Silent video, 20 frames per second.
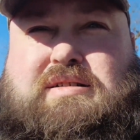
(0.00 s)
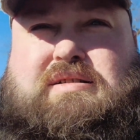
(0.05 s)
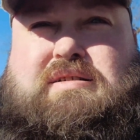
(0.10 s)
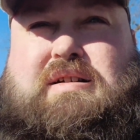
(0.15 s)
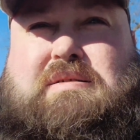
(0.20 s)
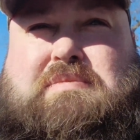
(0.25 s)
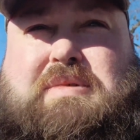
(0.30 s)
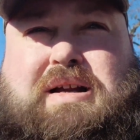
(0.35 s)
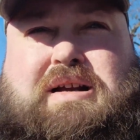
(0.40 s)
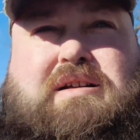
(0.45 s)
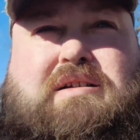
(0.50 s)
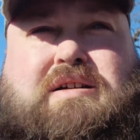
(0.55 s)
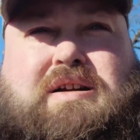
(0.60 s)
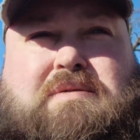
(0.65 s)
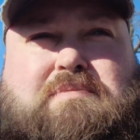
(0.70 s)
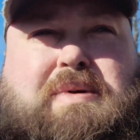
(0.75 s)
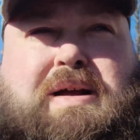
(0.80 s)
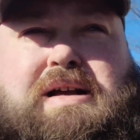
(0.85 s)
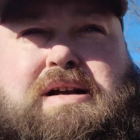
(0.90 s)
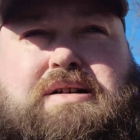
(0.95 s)
Little update on
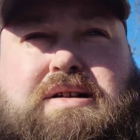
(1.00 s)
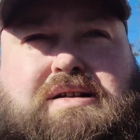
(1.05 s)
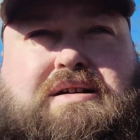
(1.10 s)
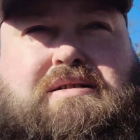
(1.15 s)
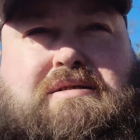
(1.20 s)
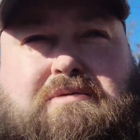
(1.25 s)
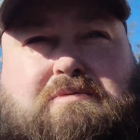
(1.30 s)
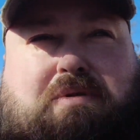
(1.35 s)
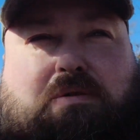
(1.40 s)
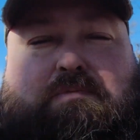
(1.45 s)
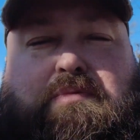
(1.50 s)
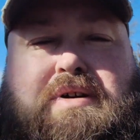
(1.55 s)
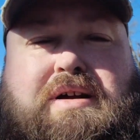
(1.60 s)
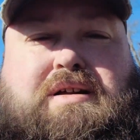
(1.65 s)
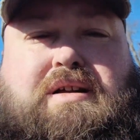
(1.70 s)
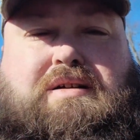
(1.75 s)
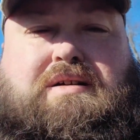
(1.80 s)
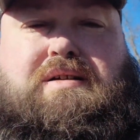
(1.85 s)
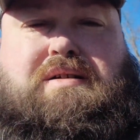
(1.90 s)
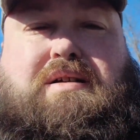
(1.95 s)
the bees here. We've
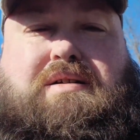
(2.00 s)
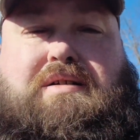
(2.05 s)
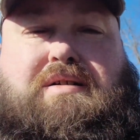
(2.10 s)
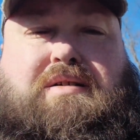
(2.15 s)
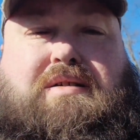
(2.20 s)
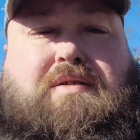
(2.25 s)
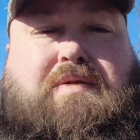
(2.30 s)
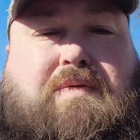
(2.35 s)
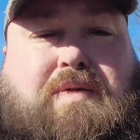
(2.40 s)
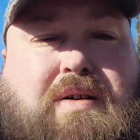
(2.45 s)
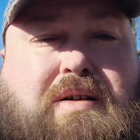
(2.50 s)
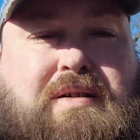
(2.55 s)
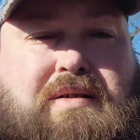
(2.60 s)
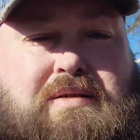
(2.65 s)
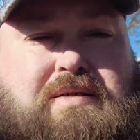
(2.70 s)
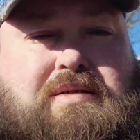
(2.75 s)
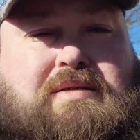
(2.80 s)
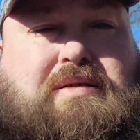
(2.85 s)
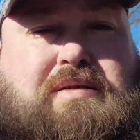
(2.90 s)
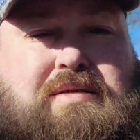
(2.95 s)
been into the
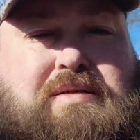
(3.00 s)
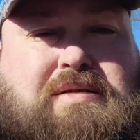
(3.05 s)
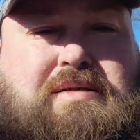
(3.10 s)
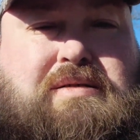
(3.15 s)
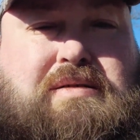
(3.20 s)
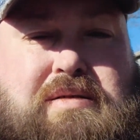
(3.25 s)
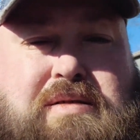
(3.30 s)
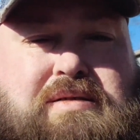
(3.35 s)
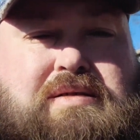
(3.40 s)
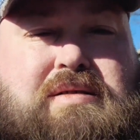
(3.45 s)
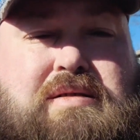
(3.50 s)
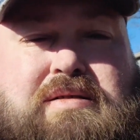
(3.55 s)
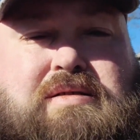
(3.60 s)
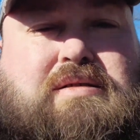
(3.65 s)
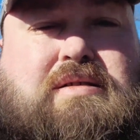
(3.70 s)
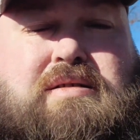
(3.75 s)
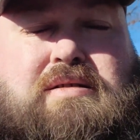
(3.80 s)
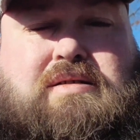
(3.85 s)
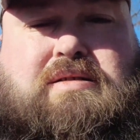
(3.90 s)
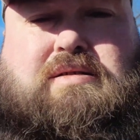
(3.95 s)
fall.
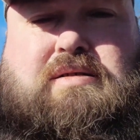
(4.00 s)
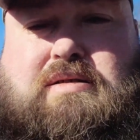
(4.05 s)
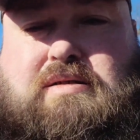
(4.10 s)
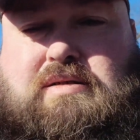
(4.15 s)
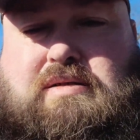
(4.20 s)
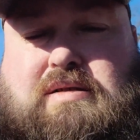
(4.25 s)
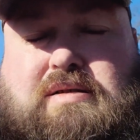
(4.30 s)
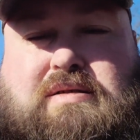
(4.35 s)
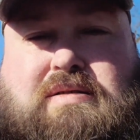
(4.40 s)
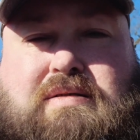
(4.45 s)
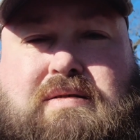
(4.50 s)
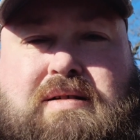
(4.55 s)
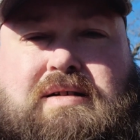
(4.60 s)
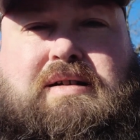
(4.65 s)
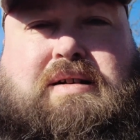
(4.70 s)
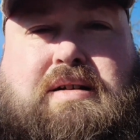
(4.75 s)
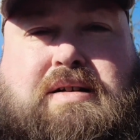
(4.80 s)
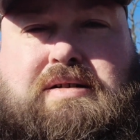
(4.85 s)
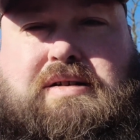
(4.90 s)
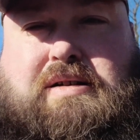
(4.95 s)
I don't
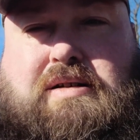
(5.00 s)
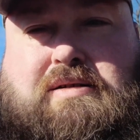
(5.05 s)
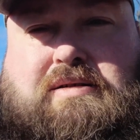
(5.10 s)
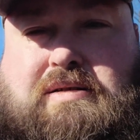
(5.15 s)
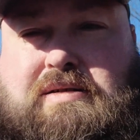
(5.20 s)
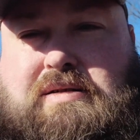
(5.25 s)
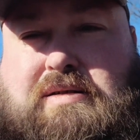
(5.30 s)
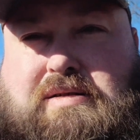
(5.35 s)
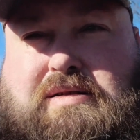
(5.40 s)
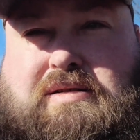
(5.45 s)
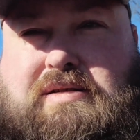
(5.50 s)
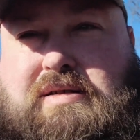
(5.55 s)
like us here.